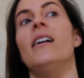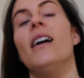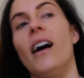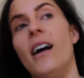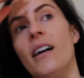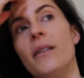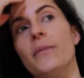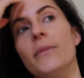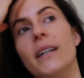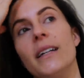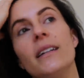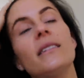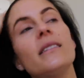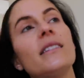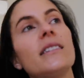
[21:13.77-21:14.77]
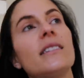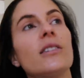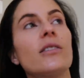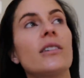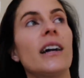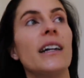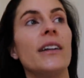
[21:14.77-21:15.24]
Um, and it
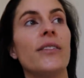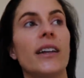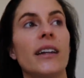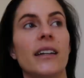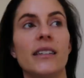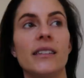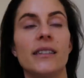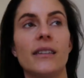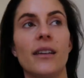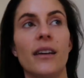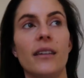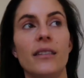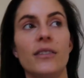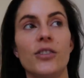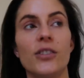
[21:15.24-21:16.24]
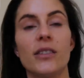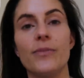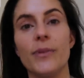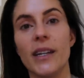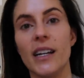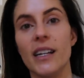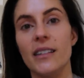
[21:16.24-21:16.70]
still kind of is just
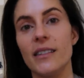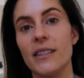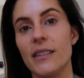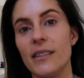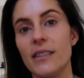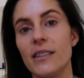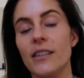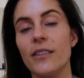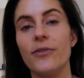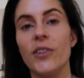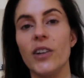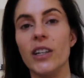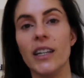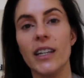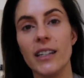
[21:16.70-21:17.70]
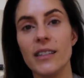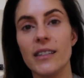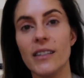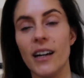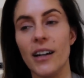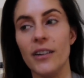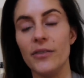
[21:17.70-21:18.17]
because the feelings
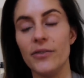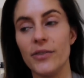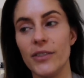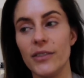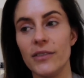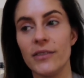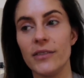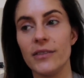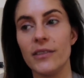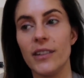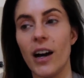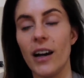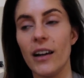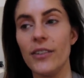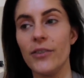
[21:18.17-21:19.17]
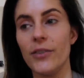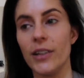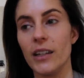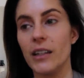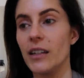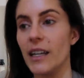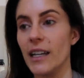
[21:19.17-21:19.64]
of not
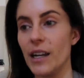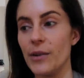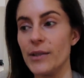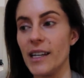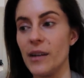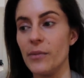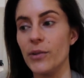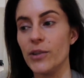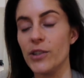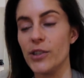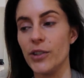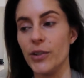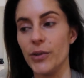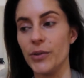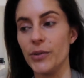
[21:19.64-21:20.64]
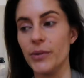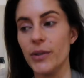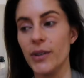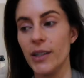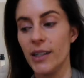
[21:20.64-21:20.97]
feeling like I was able to